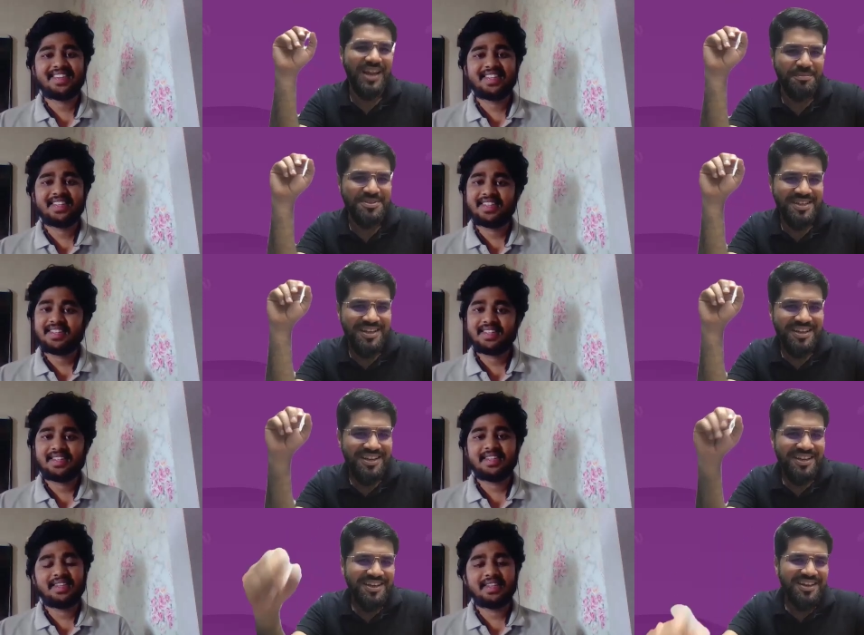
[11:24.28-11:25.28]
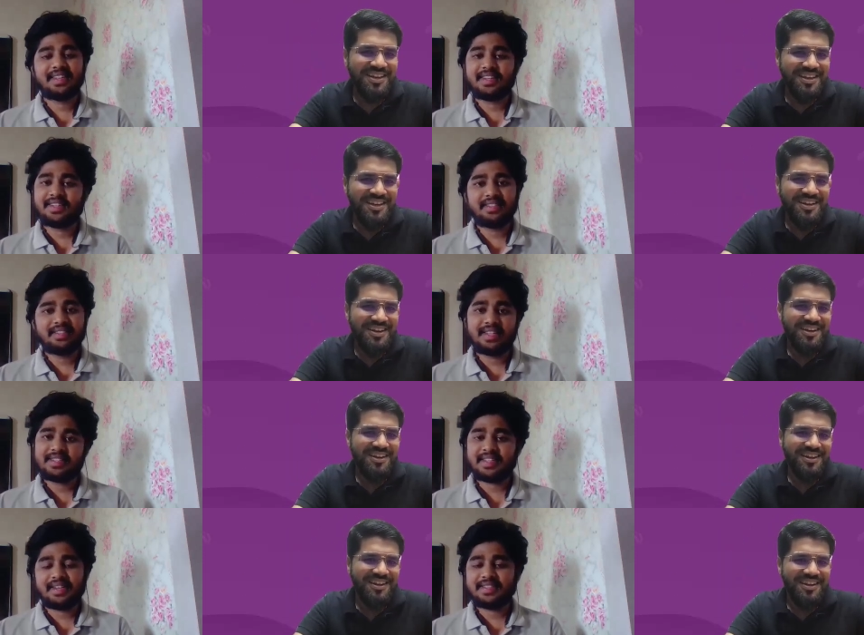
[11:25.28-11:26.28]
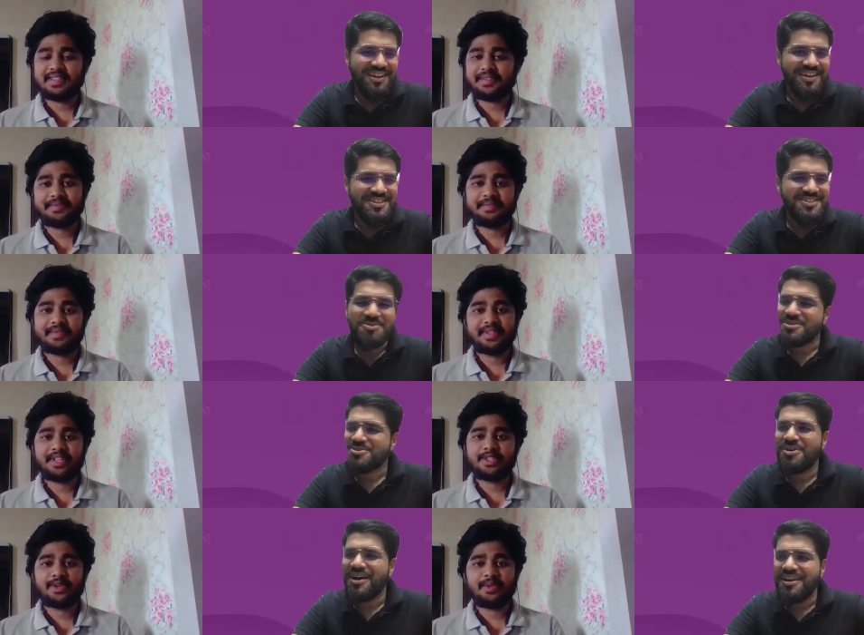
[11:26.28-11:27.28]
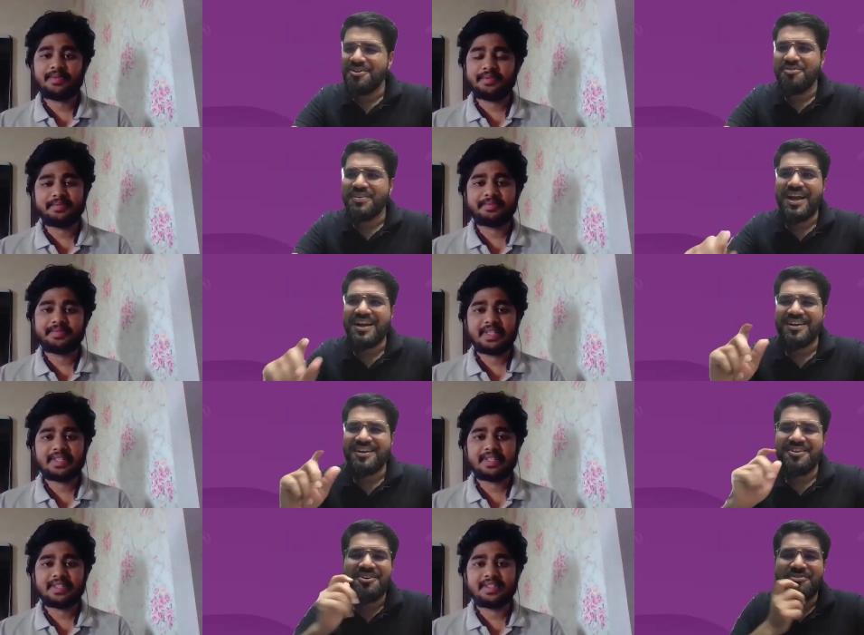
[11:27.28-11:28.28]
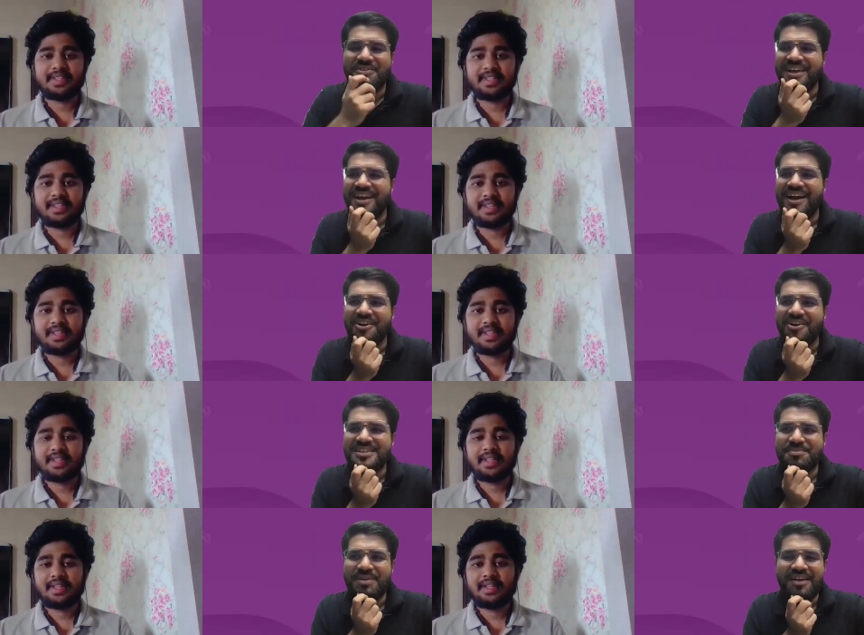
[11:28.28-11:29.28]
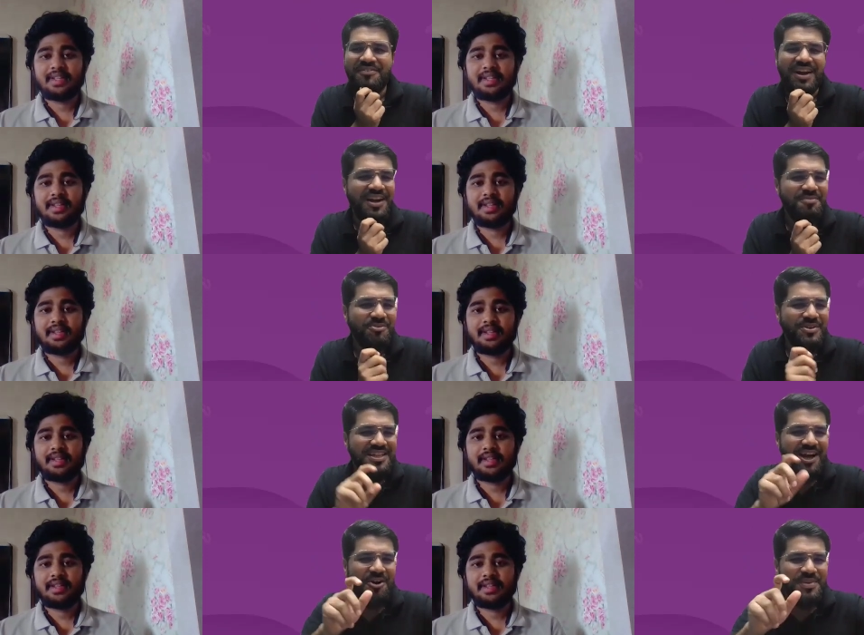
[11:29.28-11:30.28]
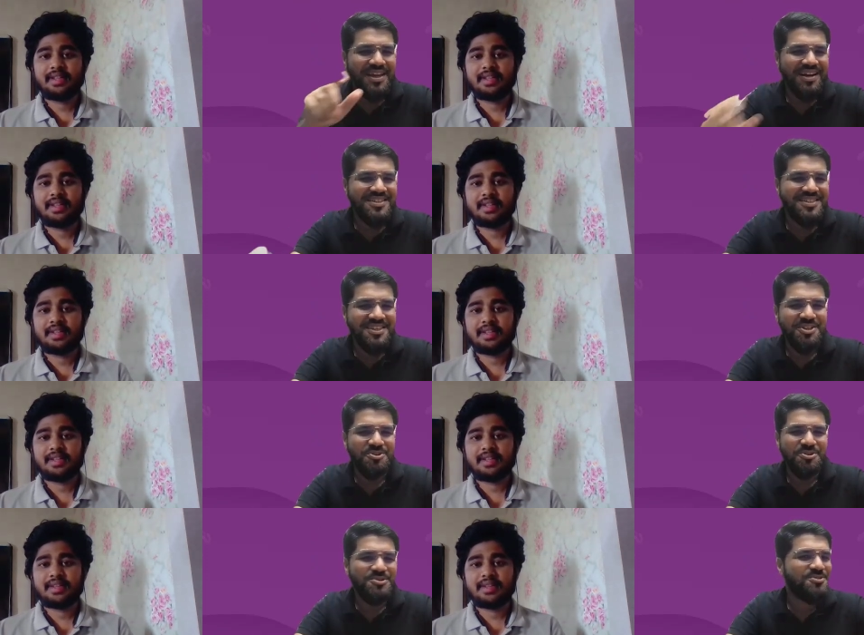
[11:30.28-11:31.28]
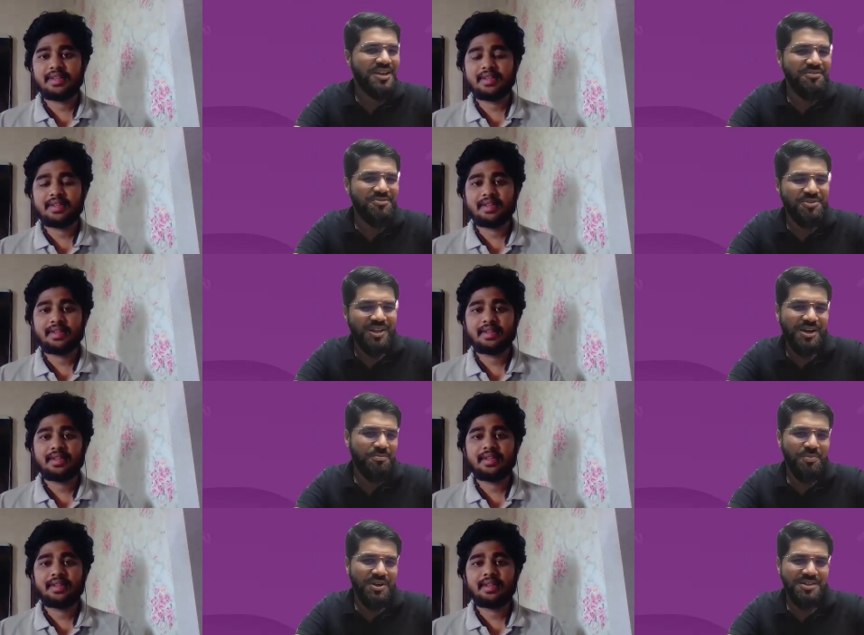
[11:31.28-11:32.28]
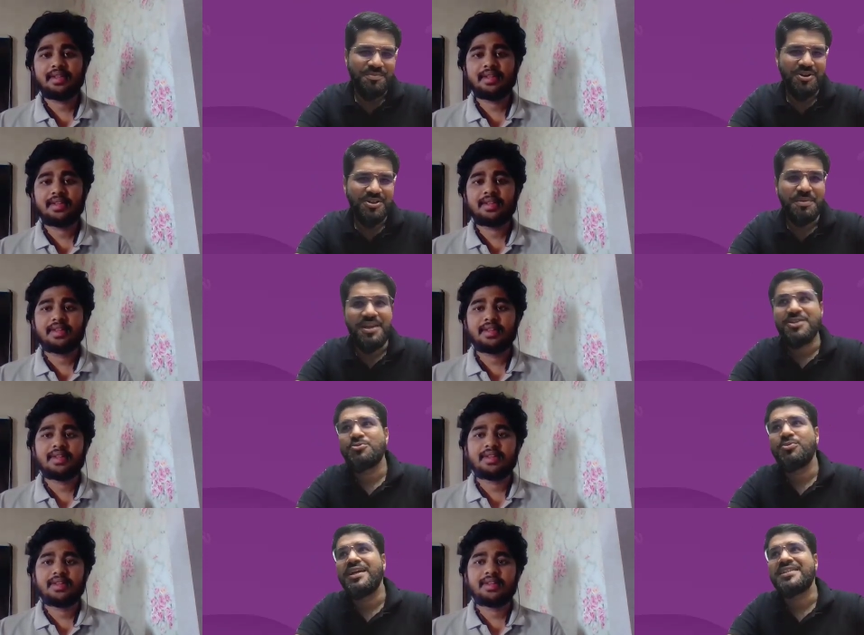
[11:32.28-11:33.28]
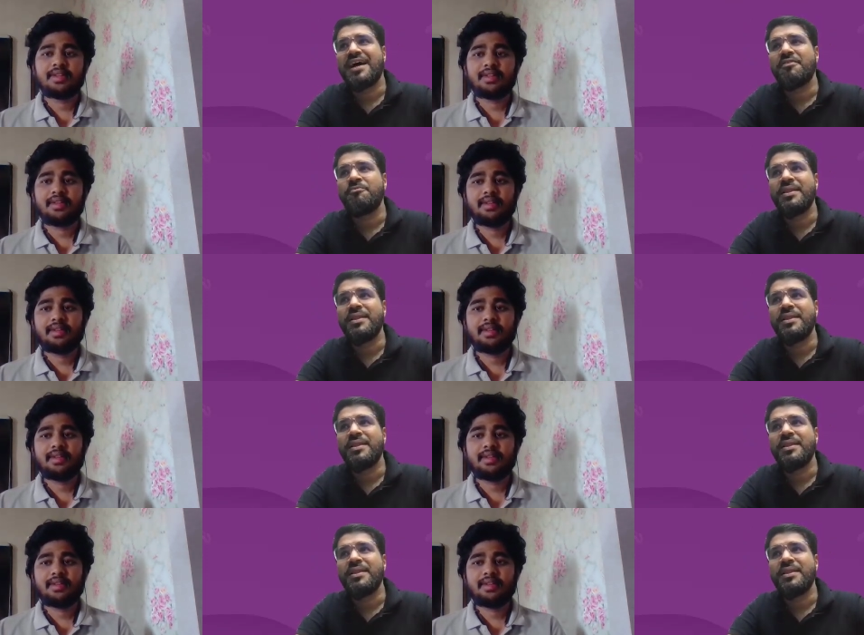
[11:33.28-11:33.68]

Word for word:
Speaker 1: collapse. Yes, right. sir. So, so uh, you know, with that, uh, you know, working hard concept, I have a random question. How many hours uh, you used to give to GATE preparation? Because many students have a